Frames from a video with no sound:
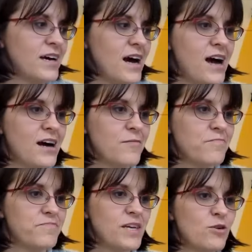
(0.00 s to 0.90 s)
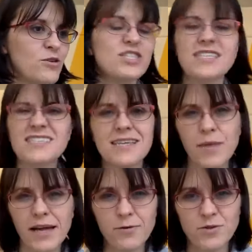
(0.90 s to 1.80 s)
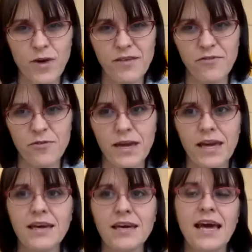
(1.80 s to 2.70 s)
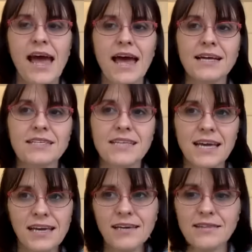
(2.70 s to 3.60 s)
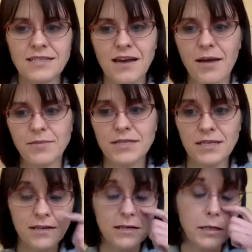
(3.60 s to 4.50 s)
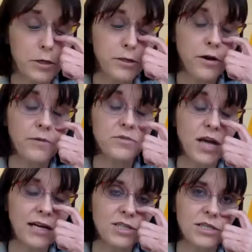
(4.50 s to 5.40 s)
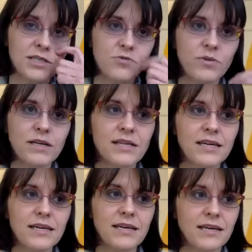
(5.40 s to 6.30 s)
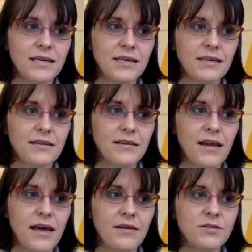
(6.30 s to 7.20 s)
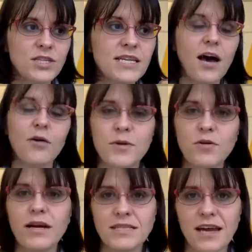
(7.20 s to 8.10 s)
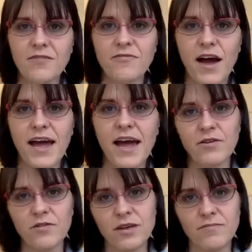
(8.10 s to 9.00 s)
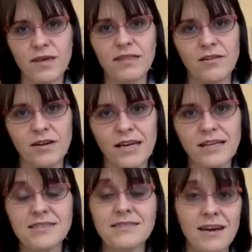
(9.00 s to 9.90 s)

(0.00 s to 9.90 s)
it just didn't seem like it was right for me. And taking the time to learn their objections really can just help you identify how you can meet their needs the